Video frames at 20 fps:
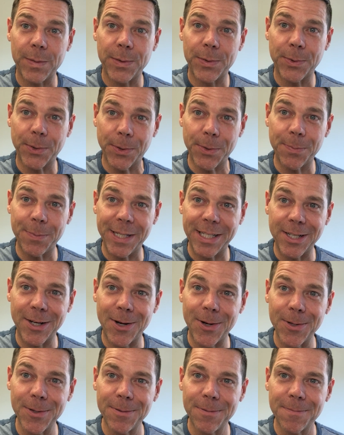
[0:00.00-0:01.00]
truth be
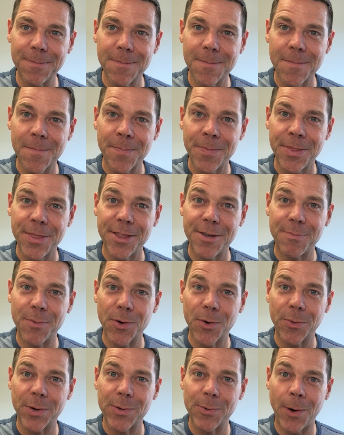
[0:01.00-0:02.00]
told, the
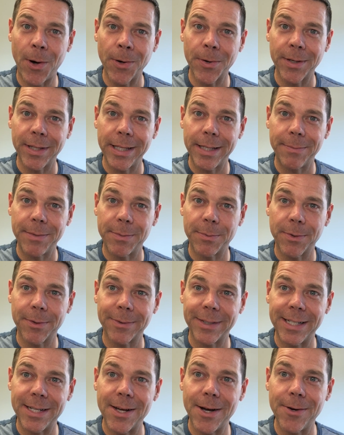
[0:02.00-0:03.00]
more we walk with Him, the more
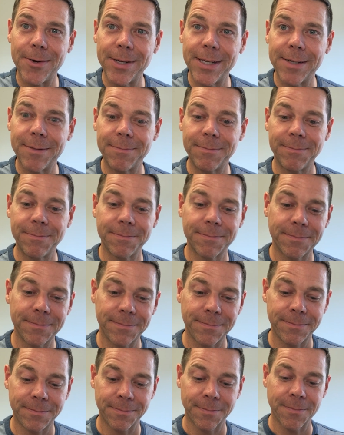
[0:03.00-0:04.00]
we know Him,
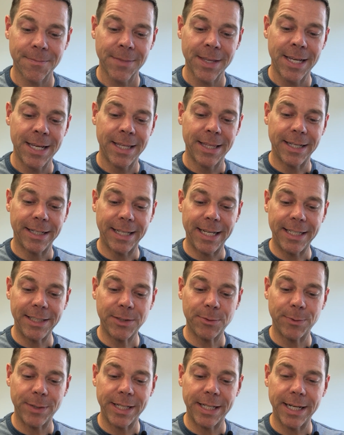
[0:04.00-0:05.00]
the
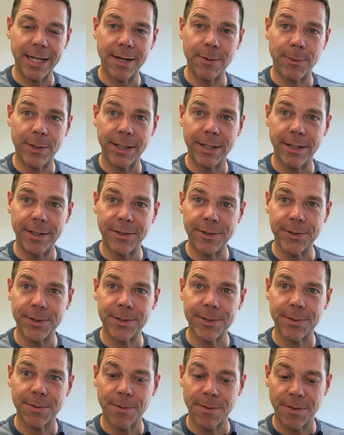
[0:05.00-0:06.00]
less we care what others
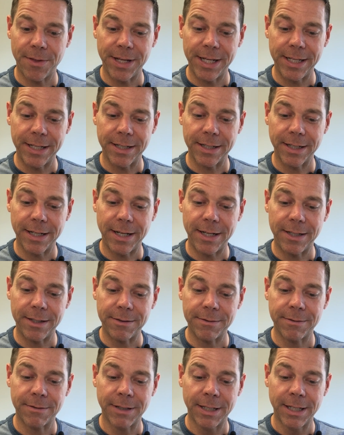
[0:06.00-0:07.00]
think
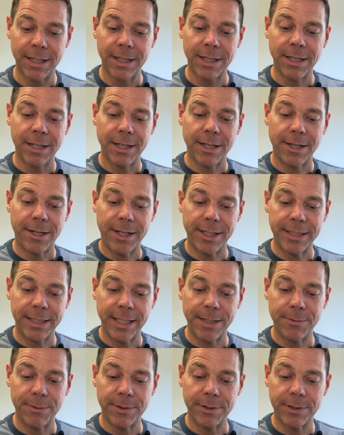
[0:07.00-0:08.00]
of us.
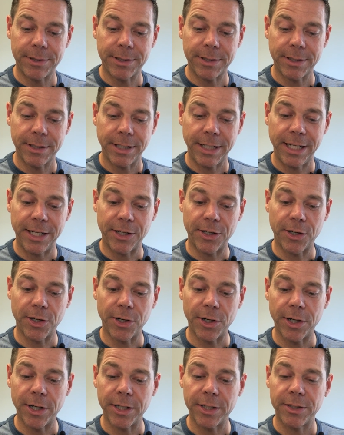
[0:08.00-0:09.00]
He was
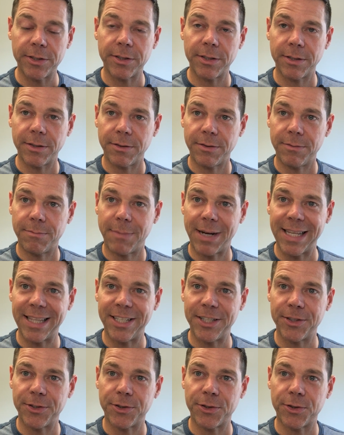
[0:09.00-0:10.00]
encouraged by
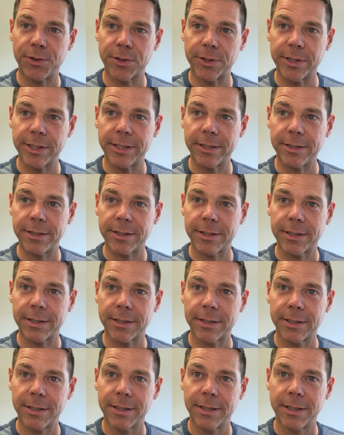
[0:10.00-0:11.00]
the assurance
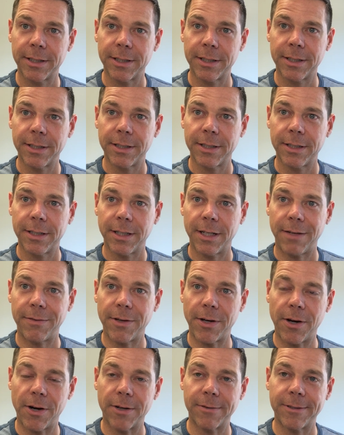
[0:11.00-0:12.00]
of
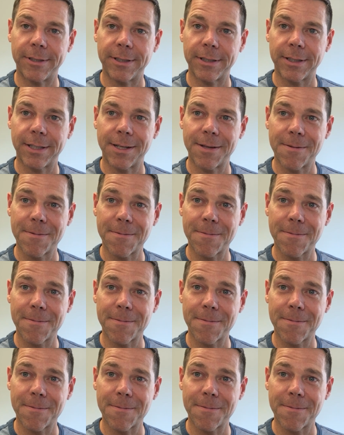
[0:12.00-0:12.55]
the harvest.